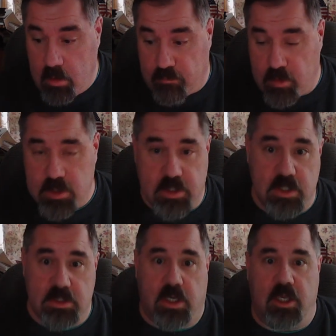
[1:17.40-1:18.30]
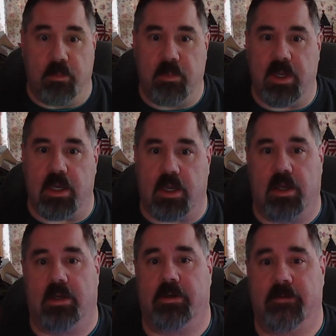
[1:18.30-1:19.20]
First is a human being.
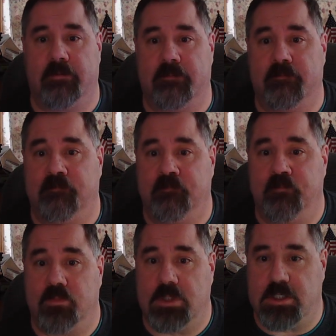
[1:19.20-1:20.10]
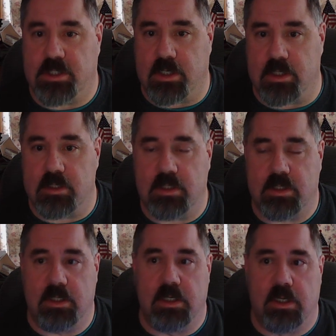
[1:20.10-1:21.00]
The second
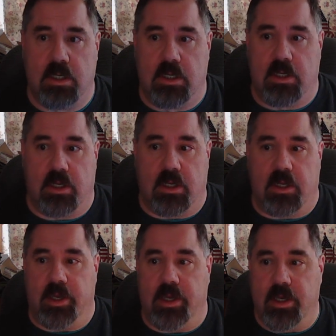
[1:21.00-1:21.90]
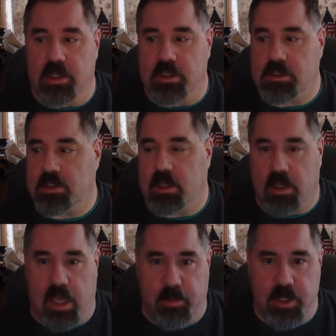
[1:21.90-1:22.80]
is
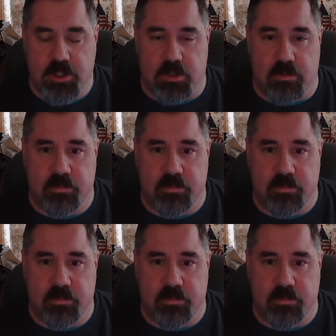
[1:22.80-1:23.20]
ammunition.